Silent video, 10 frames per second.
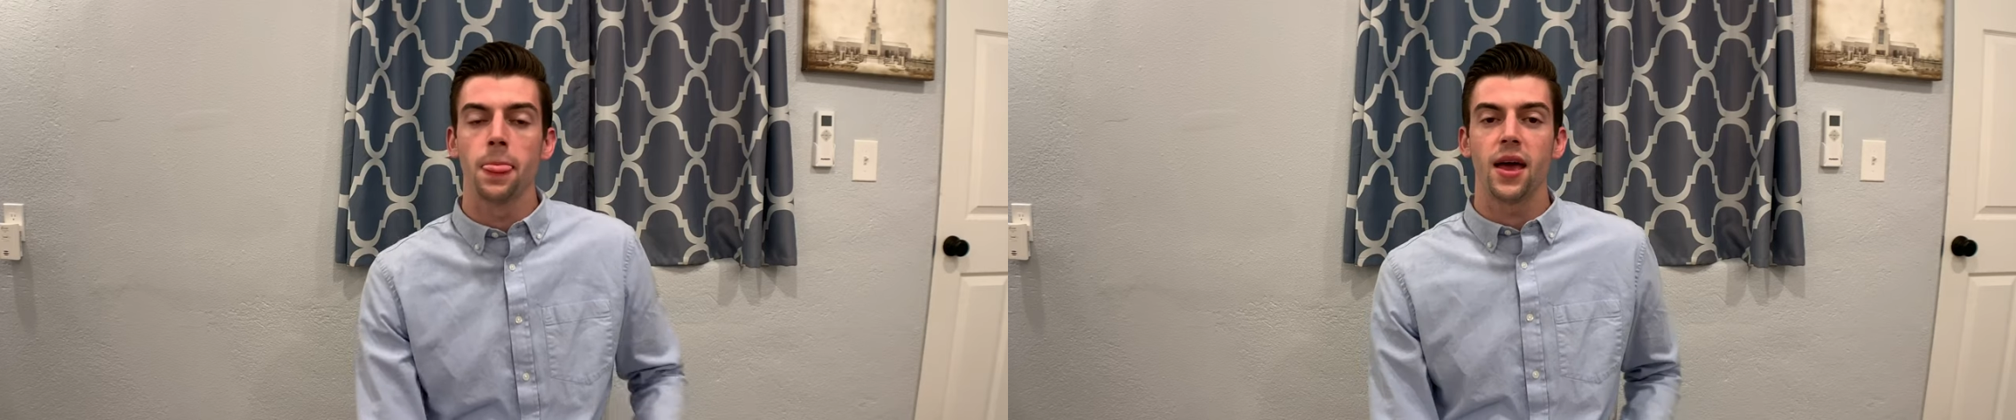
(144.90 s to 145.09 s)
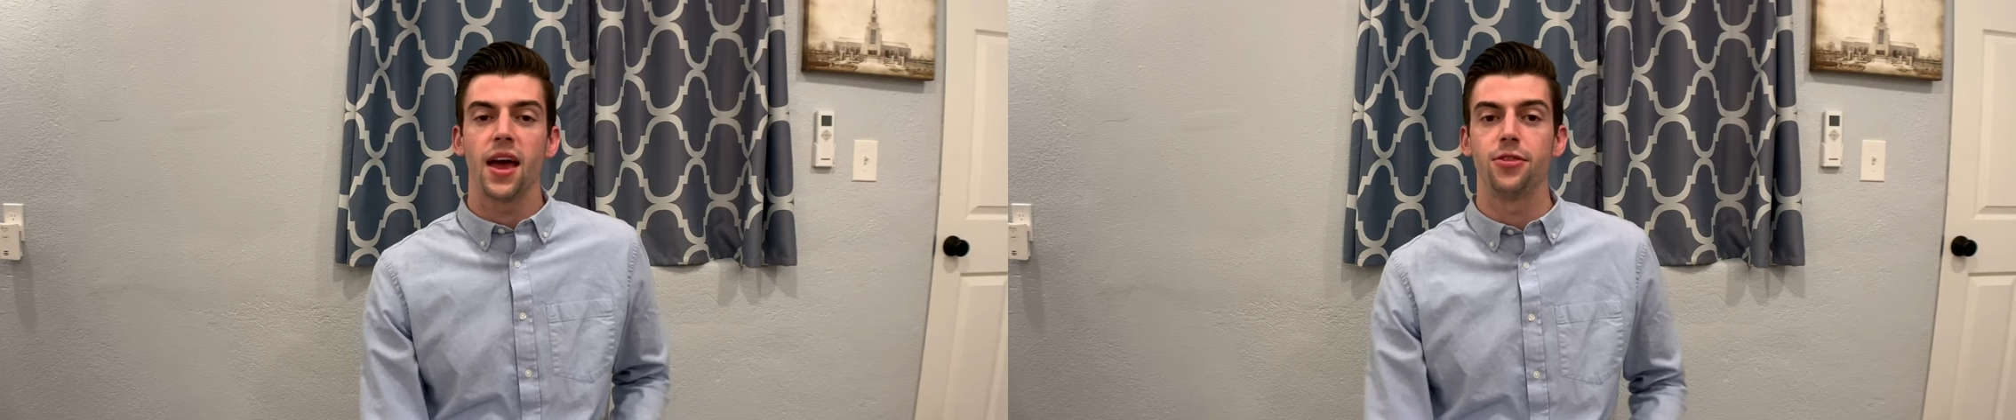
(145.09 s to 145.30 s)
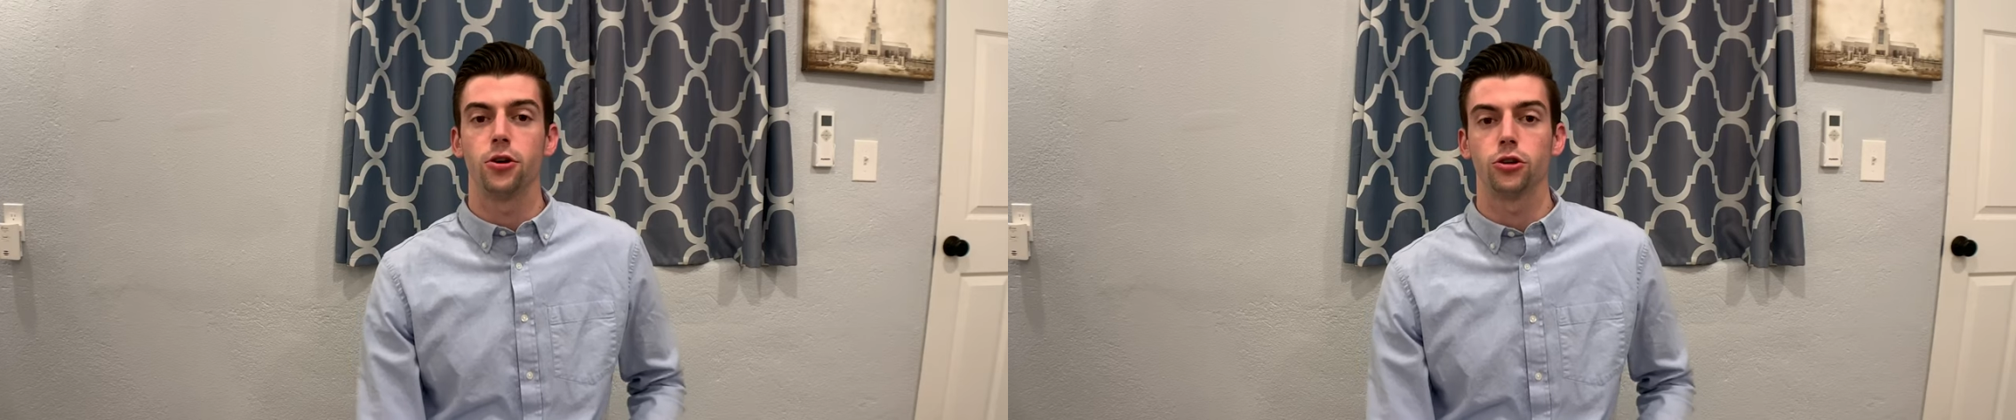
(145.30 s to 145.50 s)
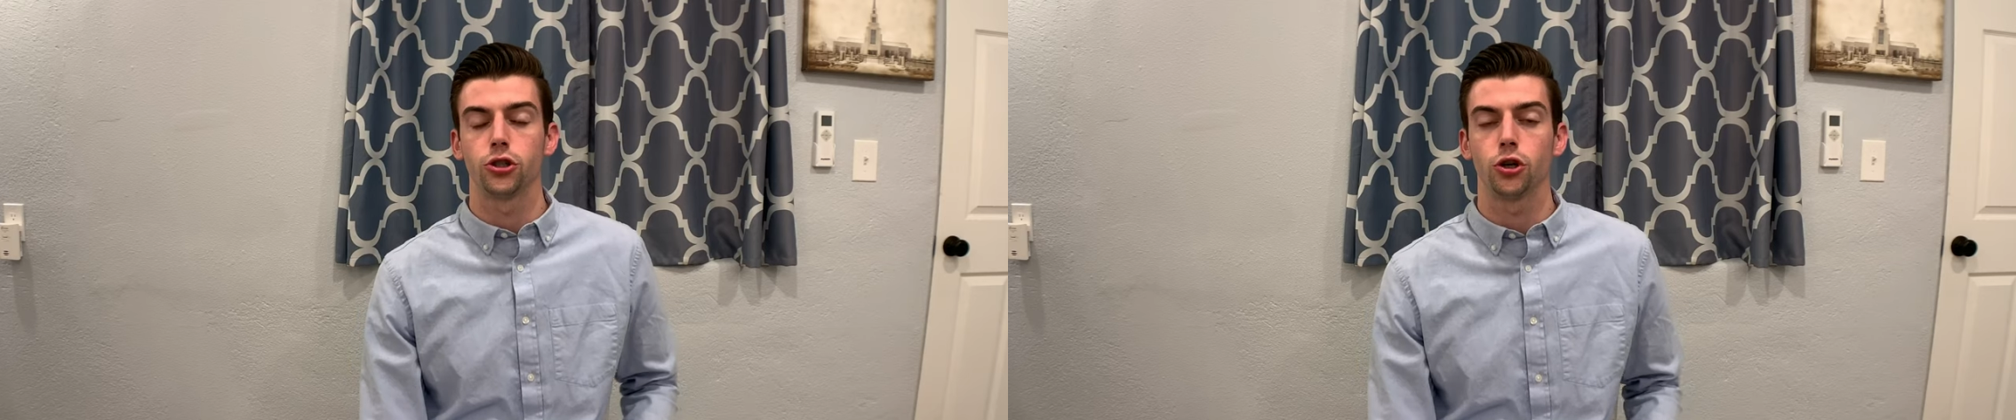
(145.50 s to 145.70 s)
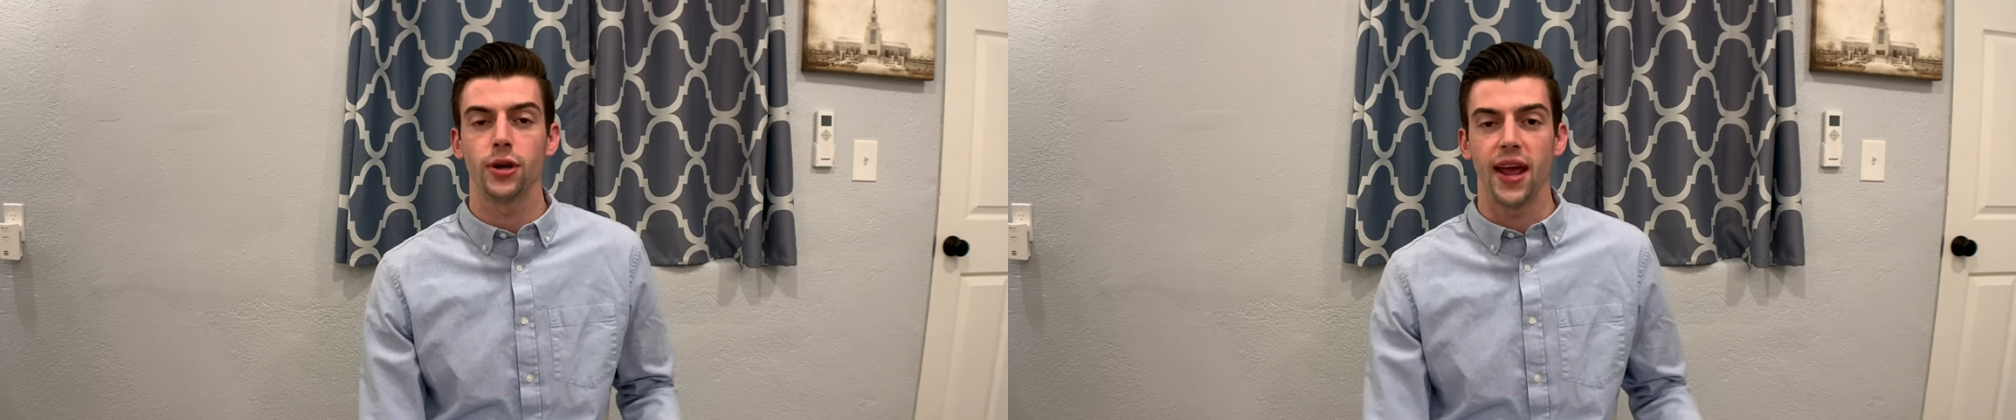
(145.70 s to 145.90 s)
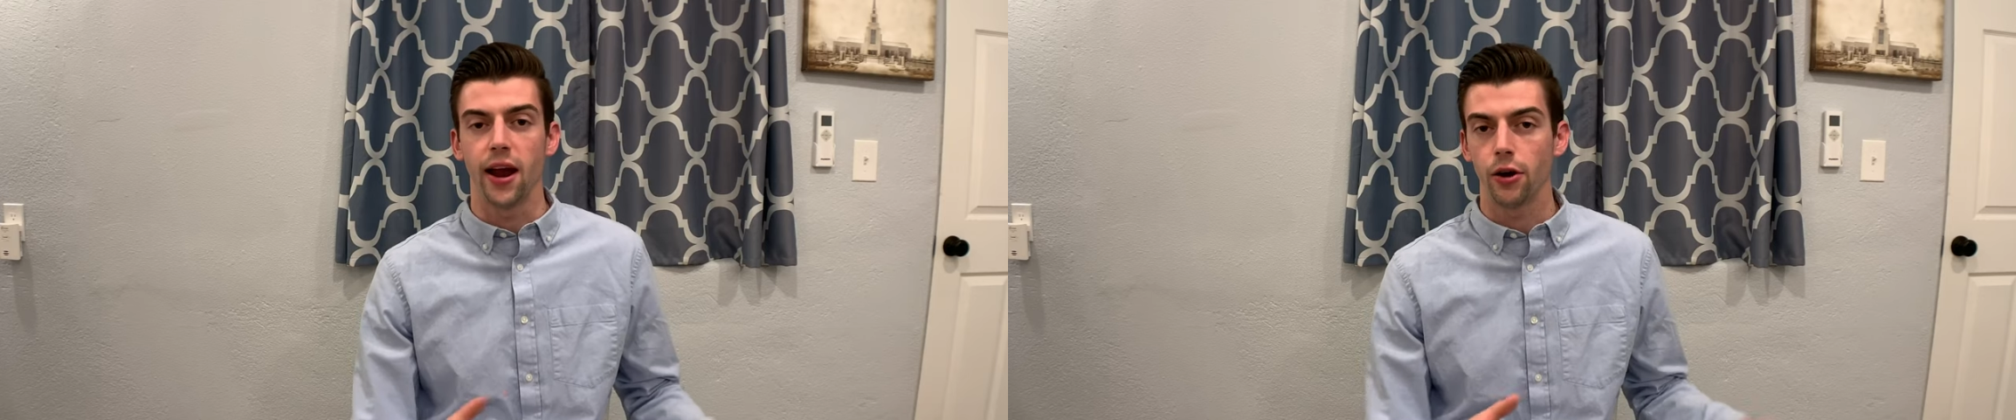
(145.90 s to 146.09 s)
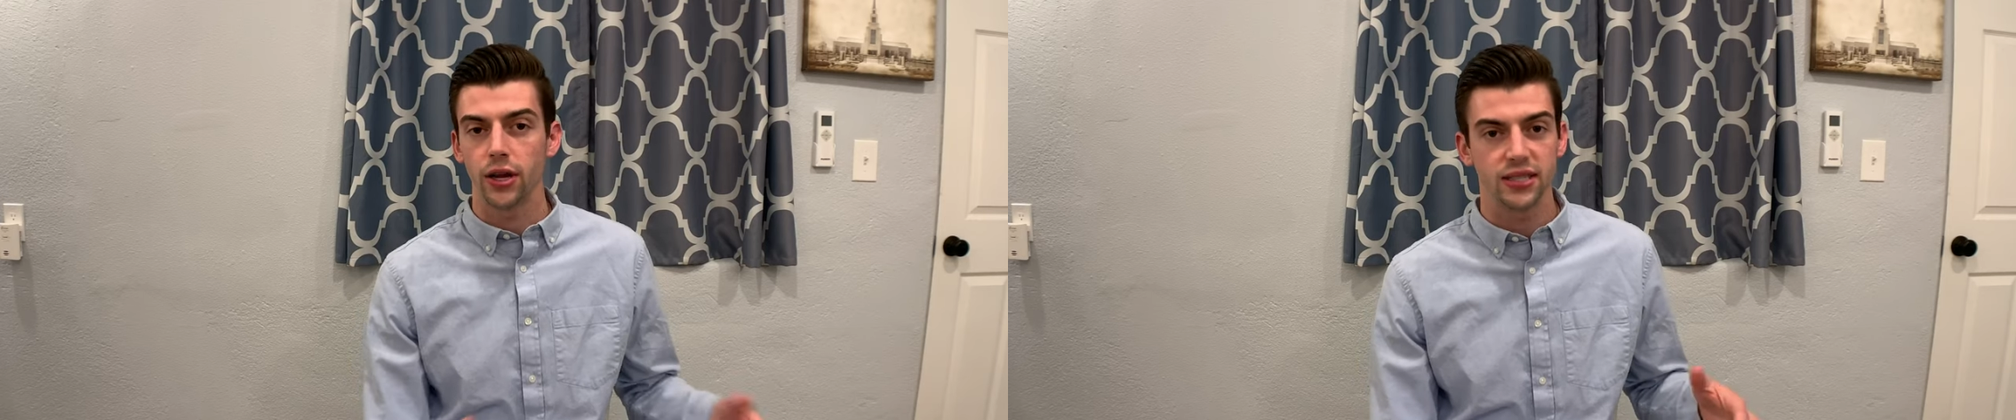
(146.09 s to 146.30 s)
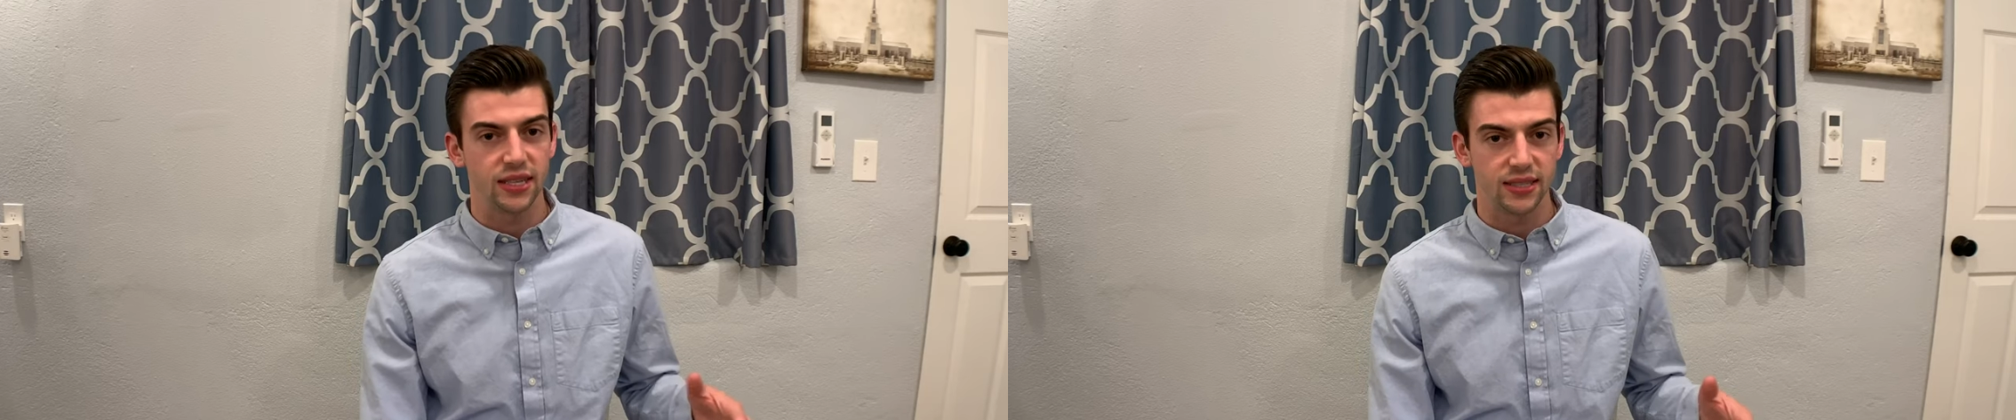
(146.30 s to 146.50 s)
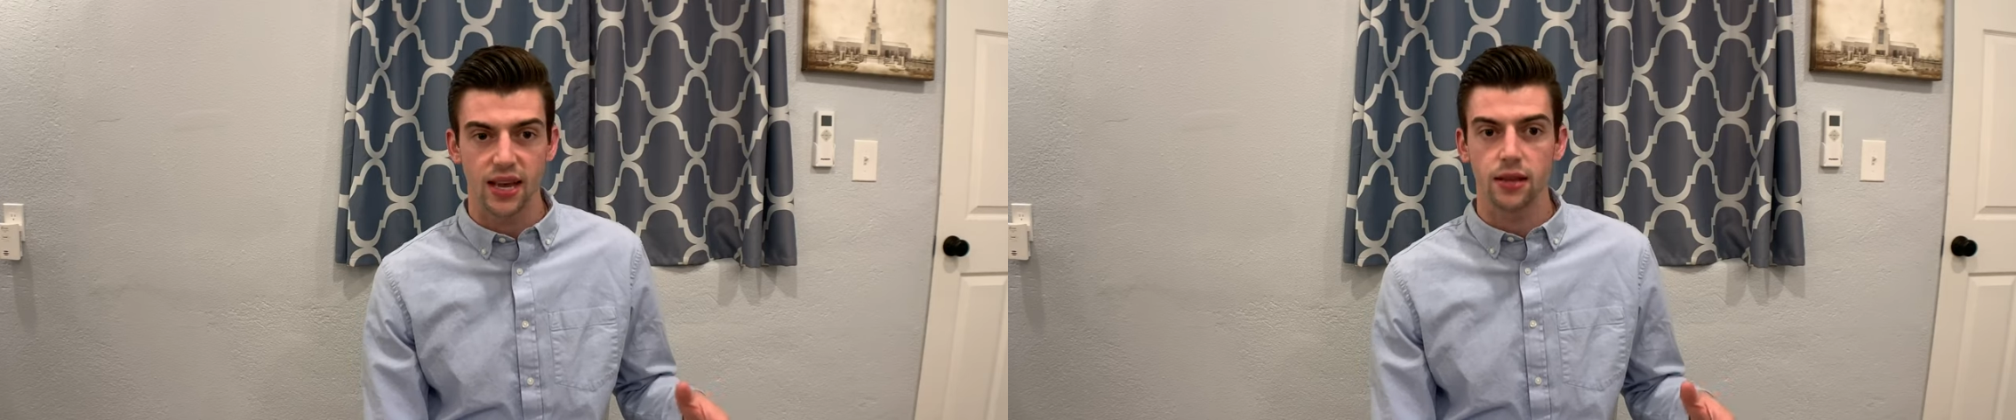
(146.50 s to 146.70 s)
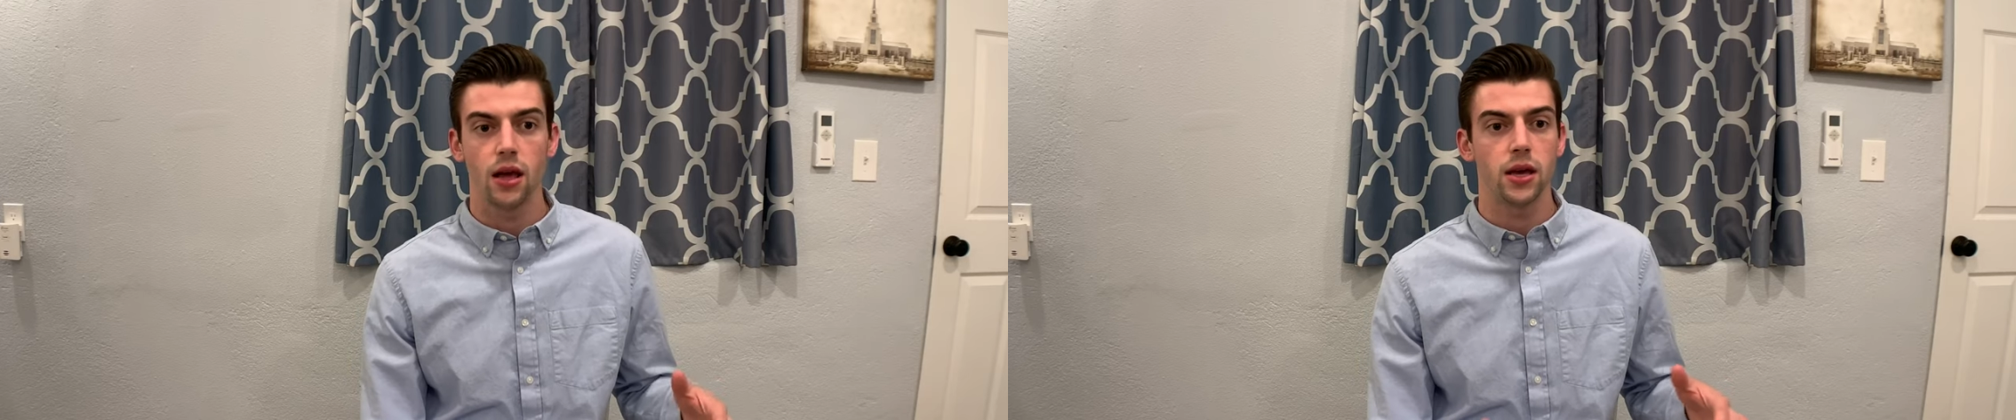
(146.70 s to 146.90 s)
And there are certain areas that say like,